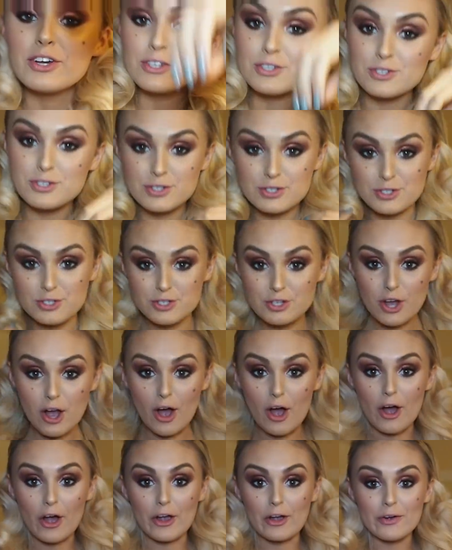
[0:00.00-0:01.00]

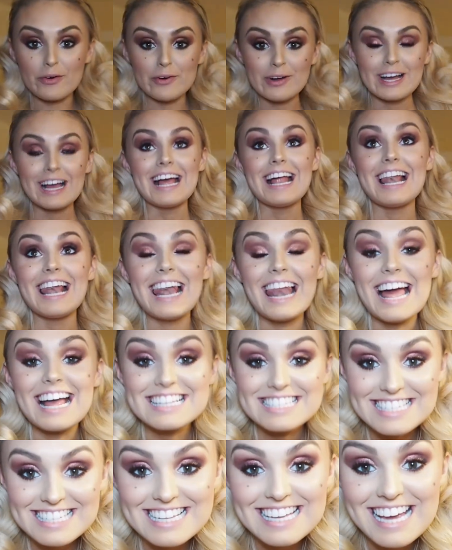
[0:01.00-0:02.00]
So
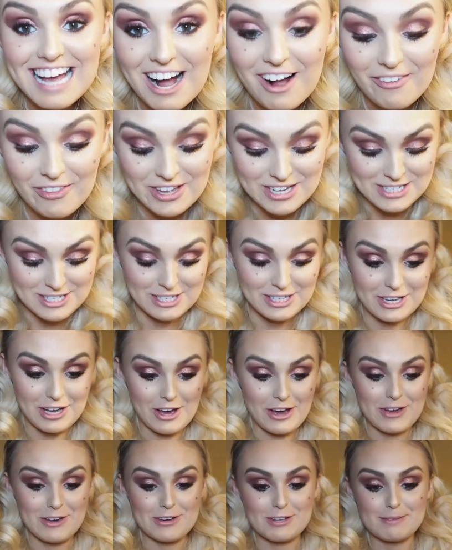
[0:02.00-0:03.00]
let's see how this
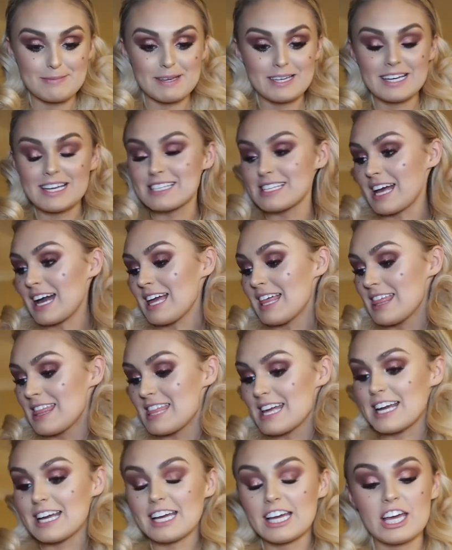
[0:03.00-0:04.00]
goes because I
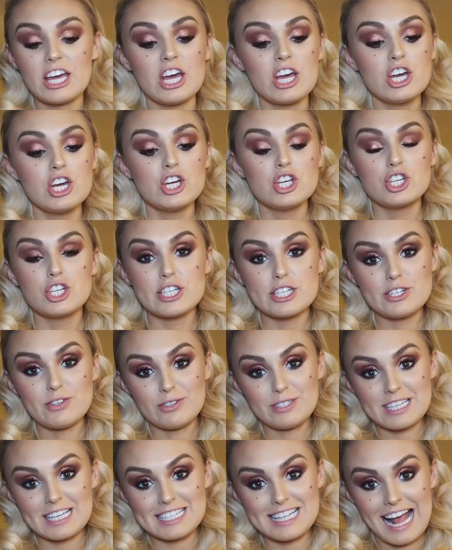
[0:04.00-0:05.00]
think she's
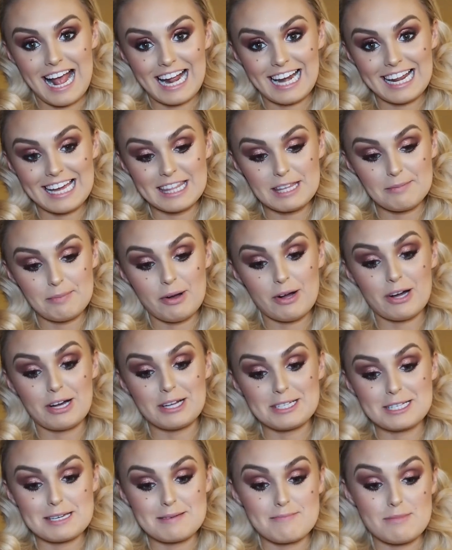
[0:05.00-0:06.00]
not exactly in the
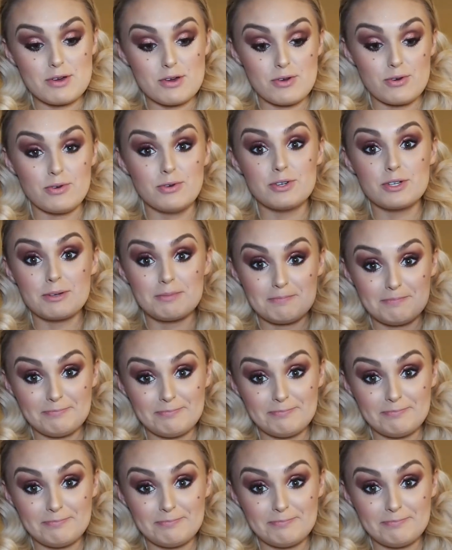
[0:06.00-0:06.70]
party mood.